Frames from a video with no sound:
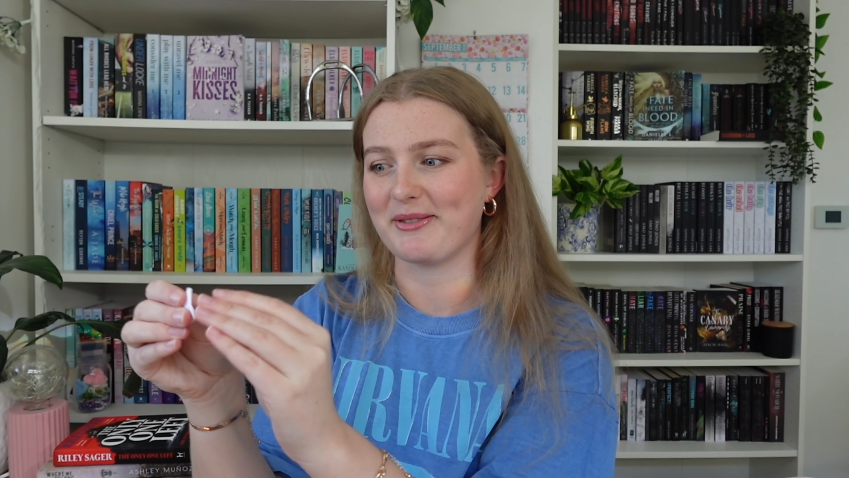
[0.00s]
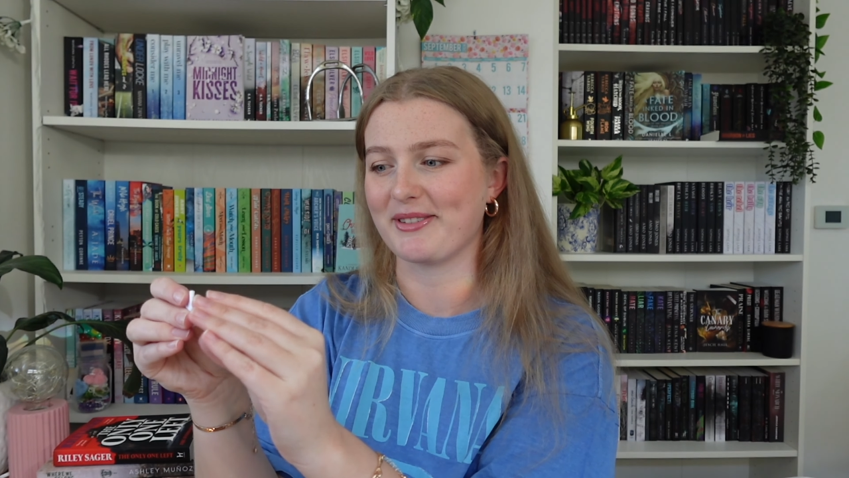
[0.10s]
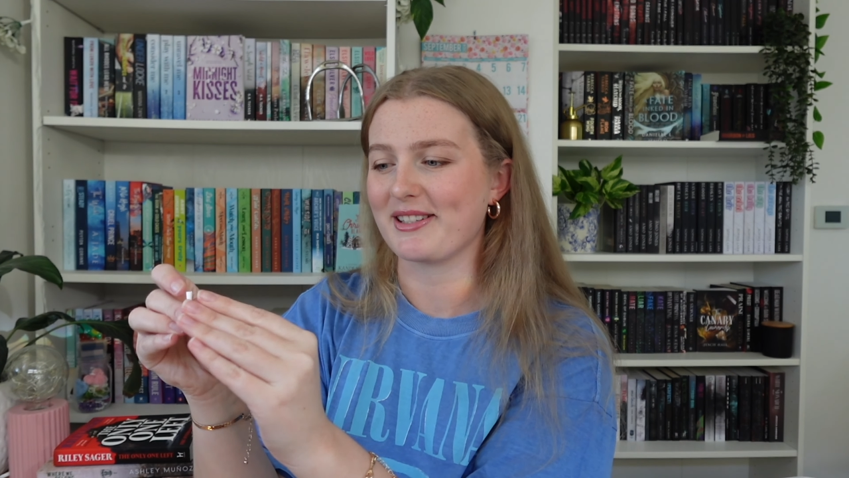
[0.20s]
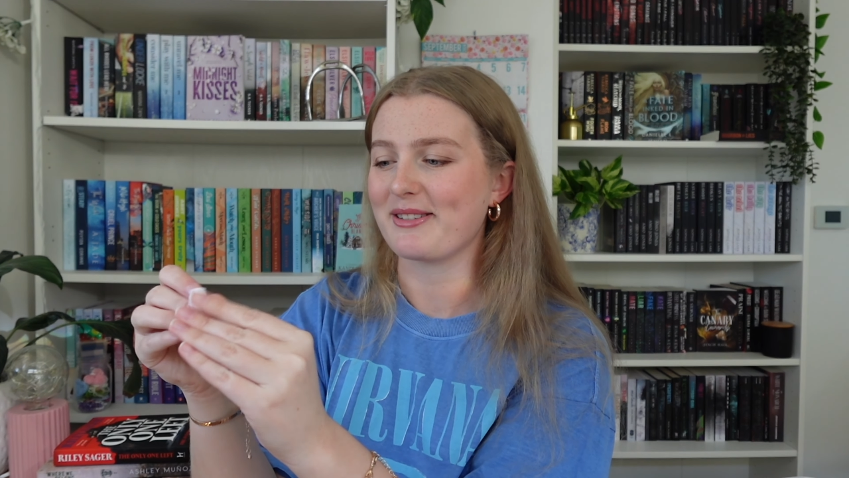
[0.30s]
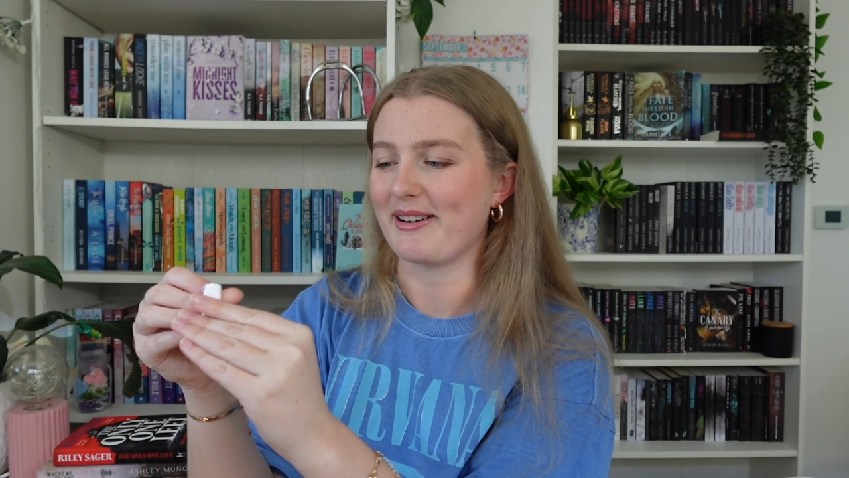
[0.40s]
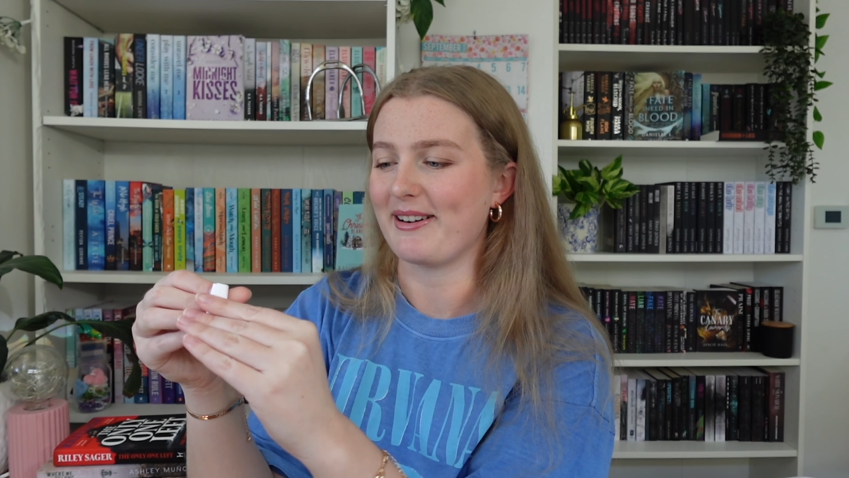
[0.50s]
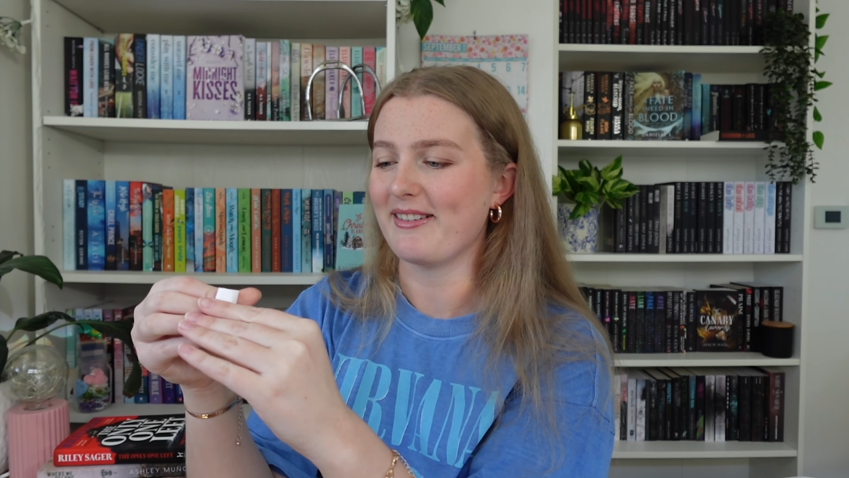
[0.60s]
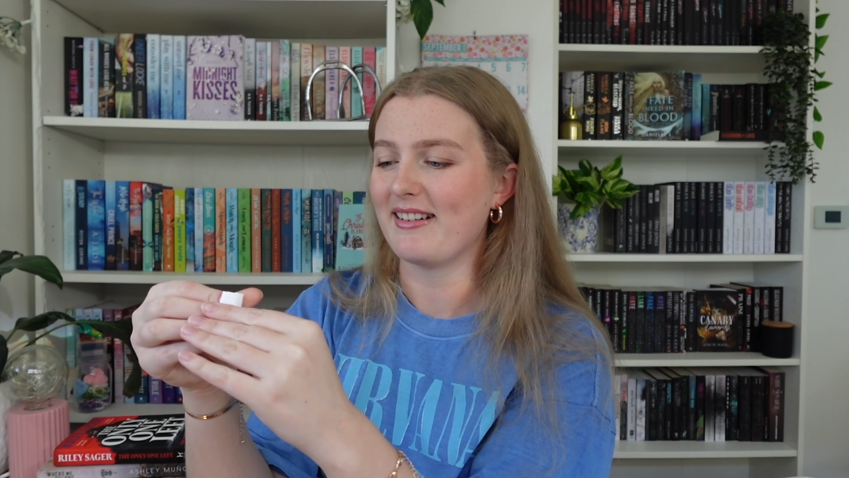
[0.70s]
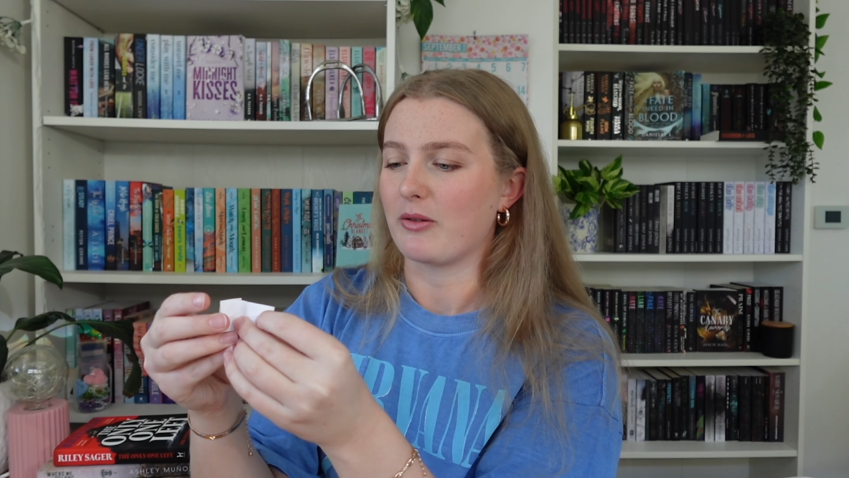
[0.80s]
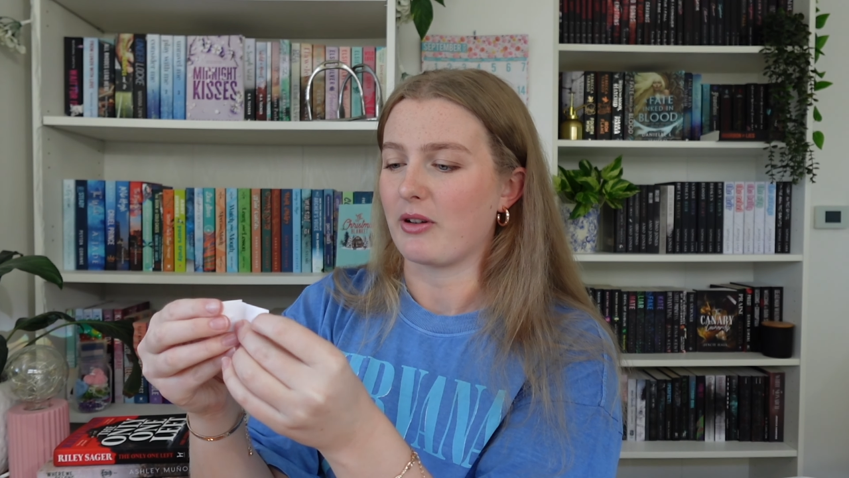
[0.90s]
ones as well.
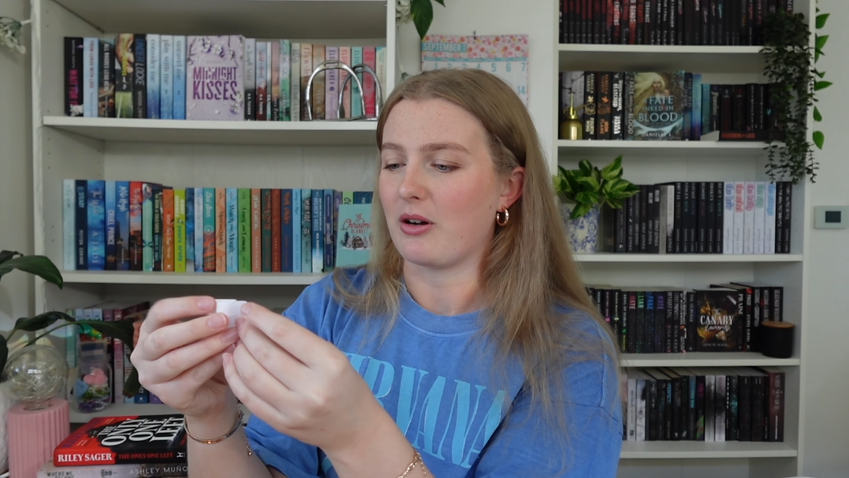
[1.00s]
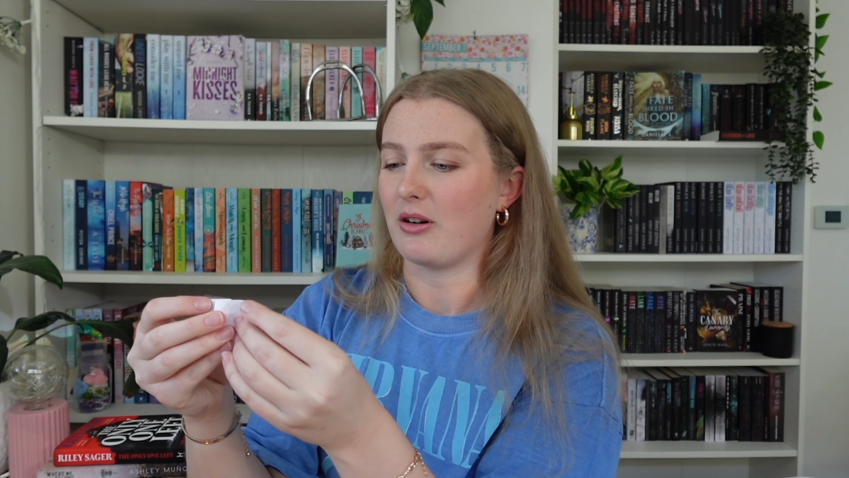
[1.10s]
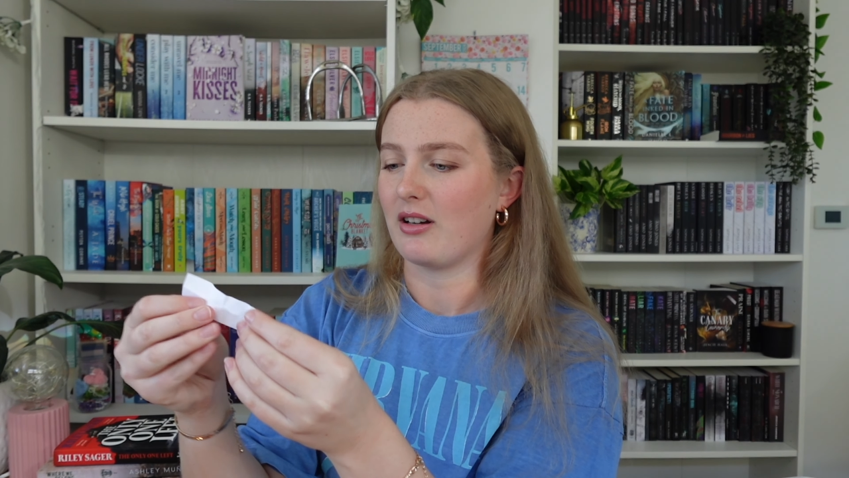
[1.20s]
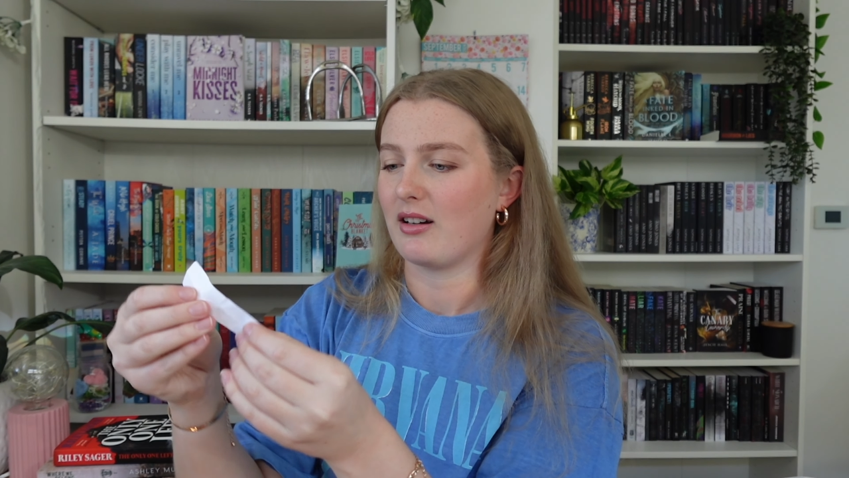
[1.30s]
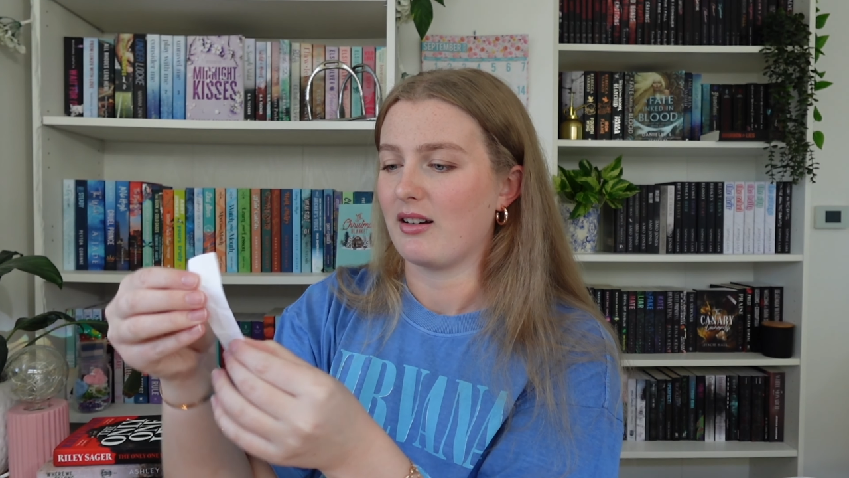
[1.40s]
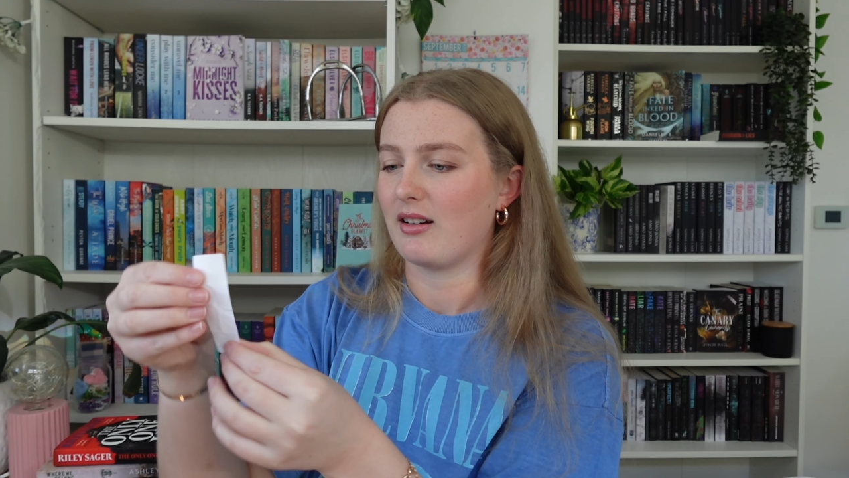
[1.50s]
What do we got?